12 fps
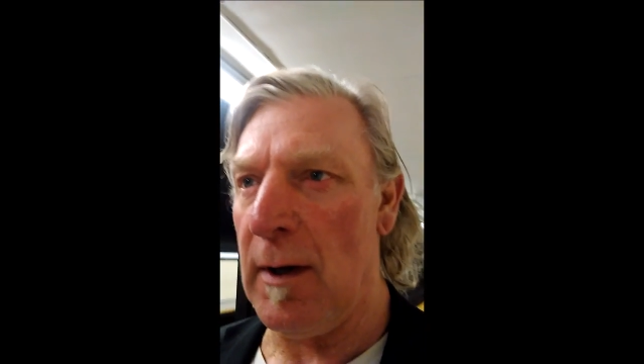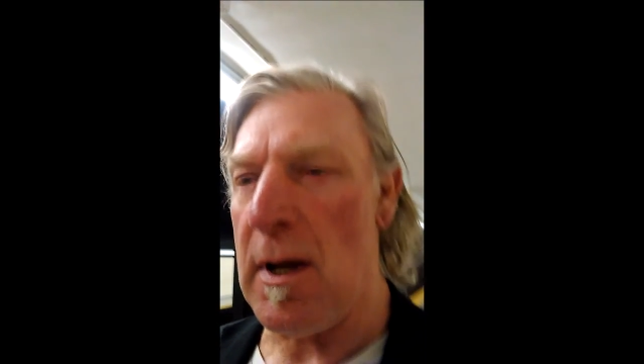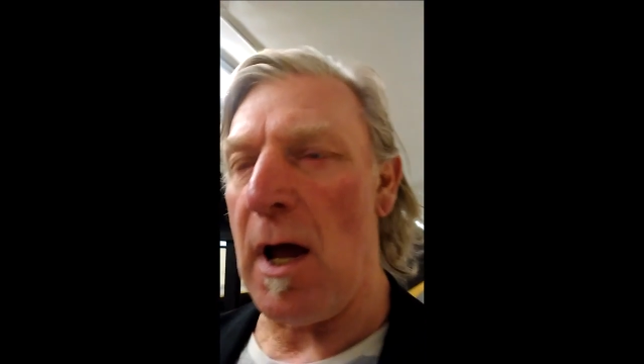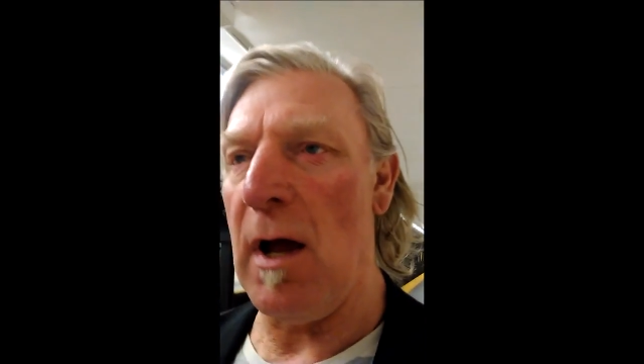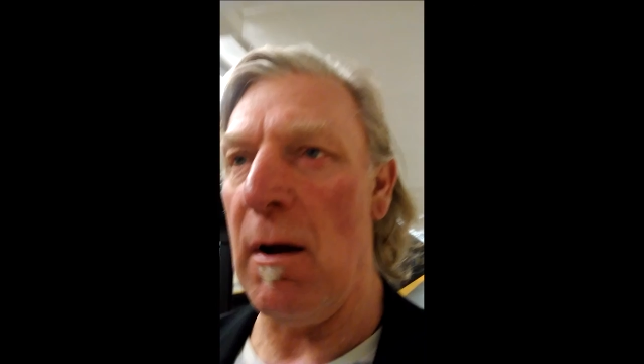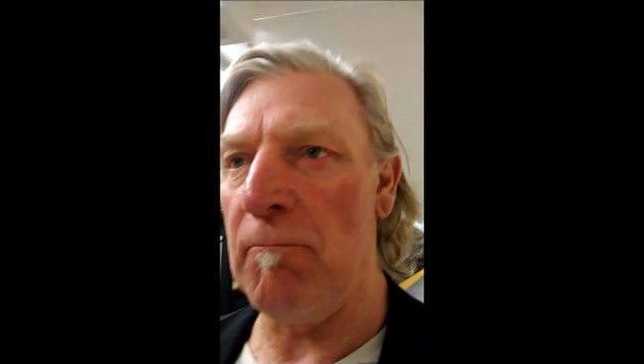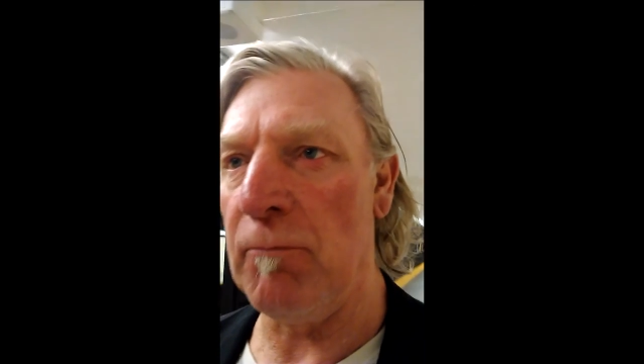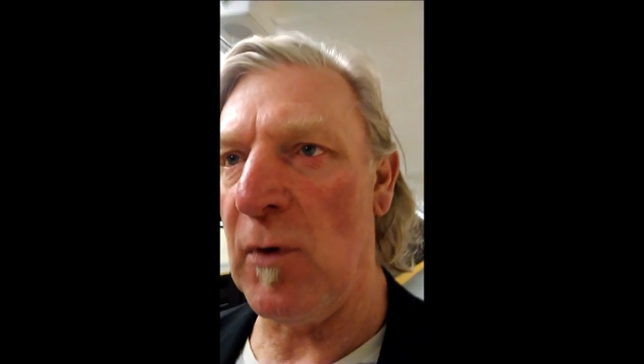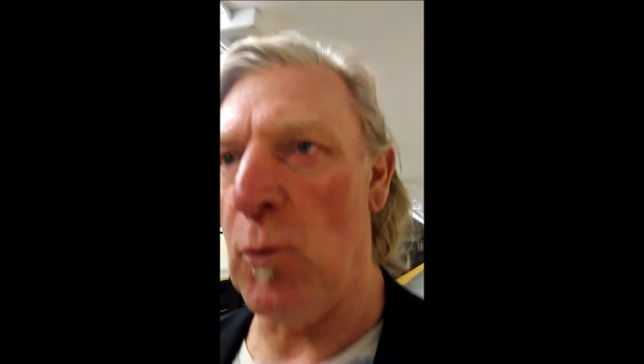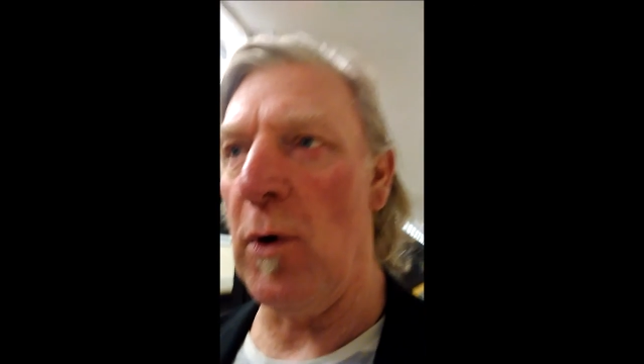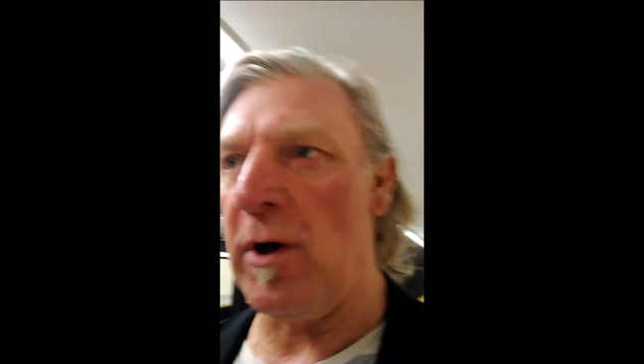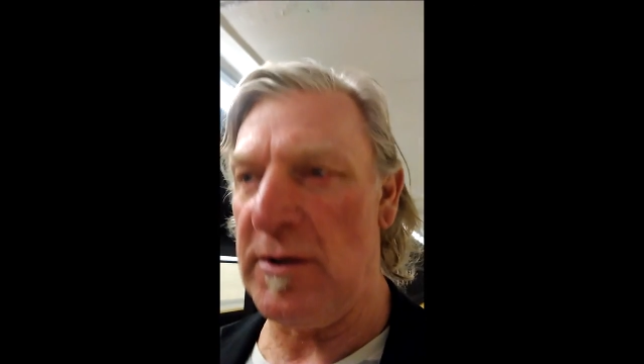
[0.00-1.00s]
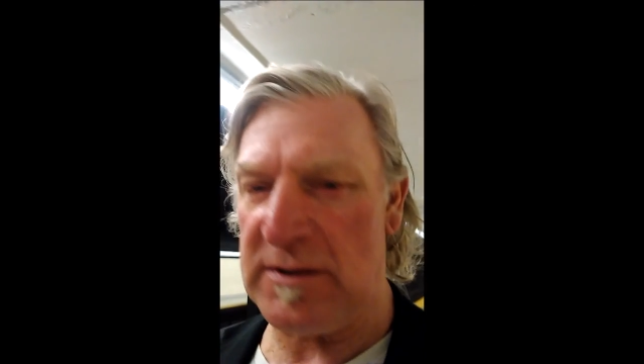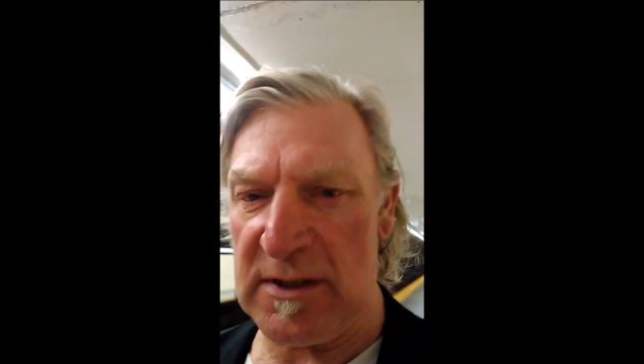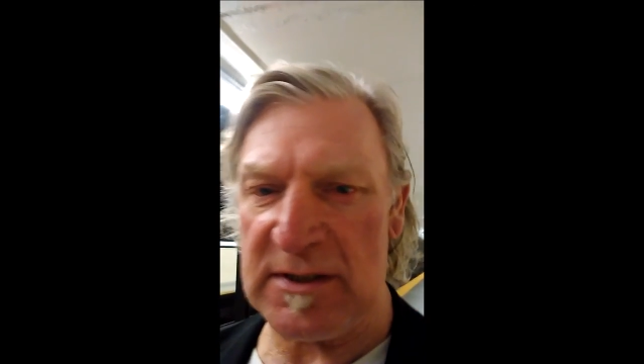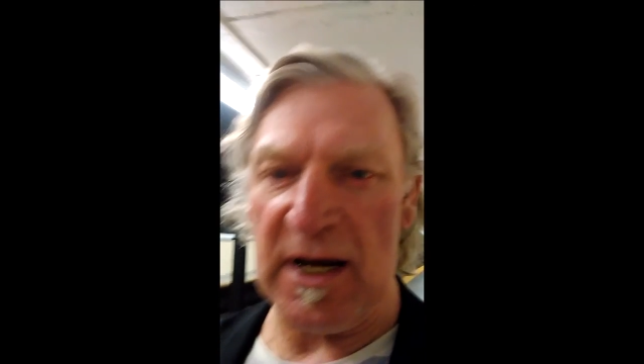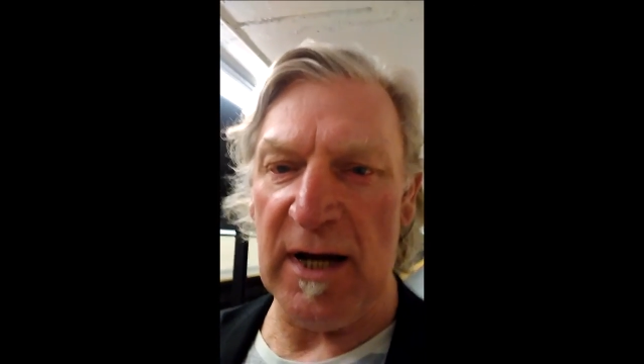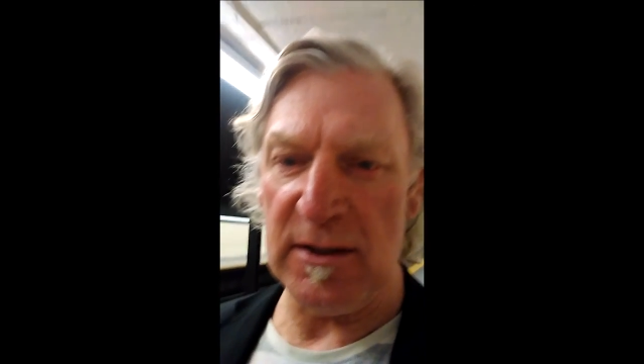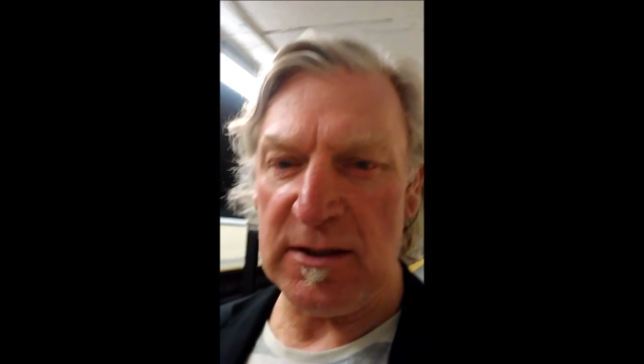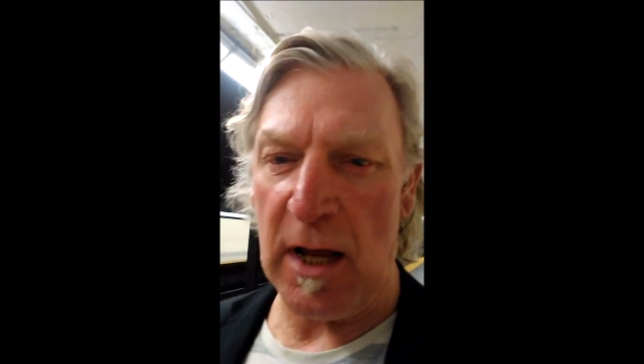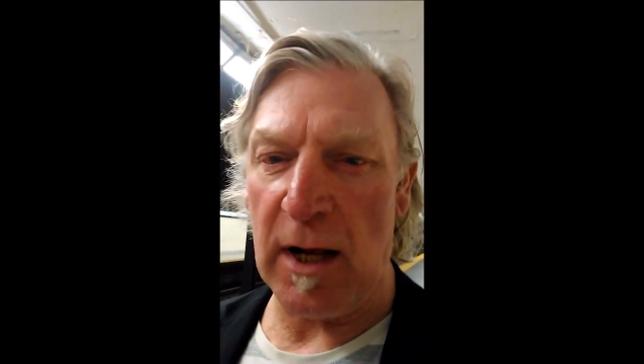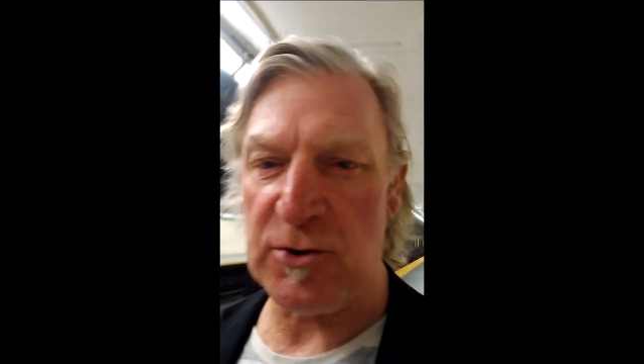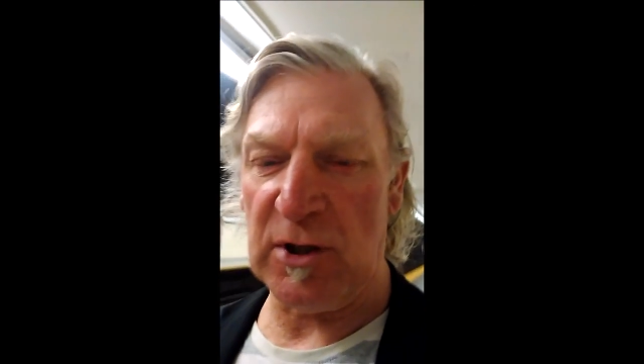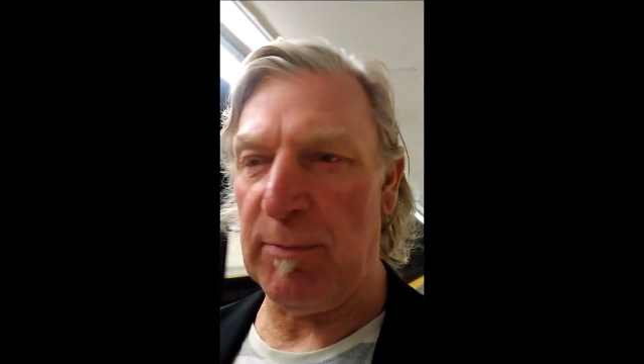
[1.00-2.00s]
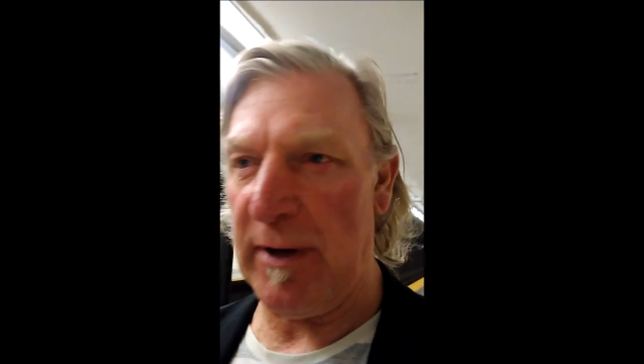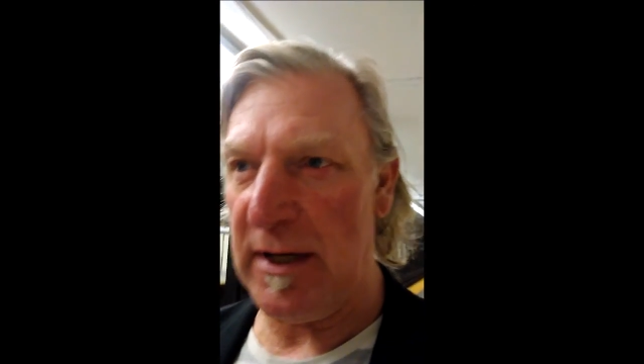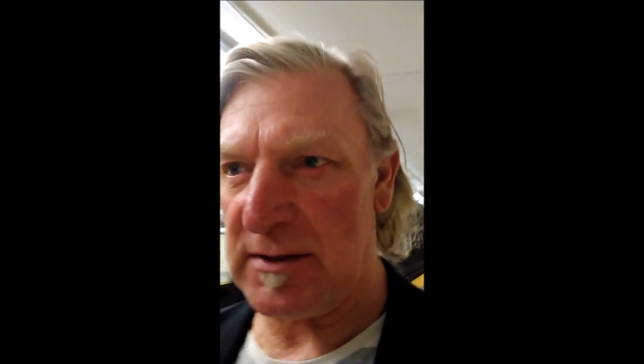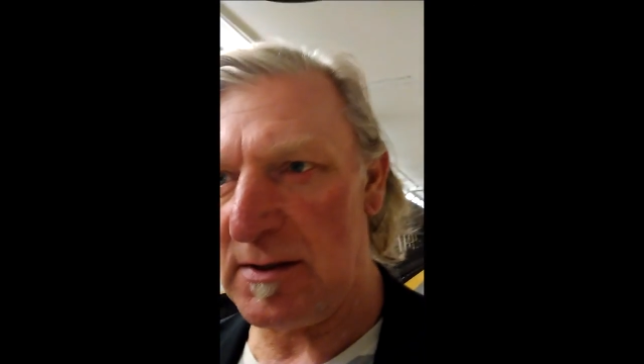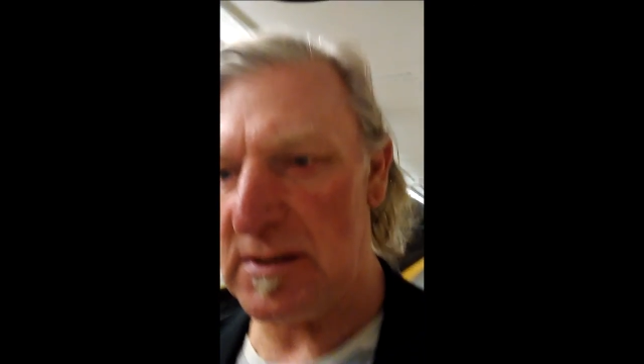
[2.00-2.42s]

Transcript: um, where is the Scientology place,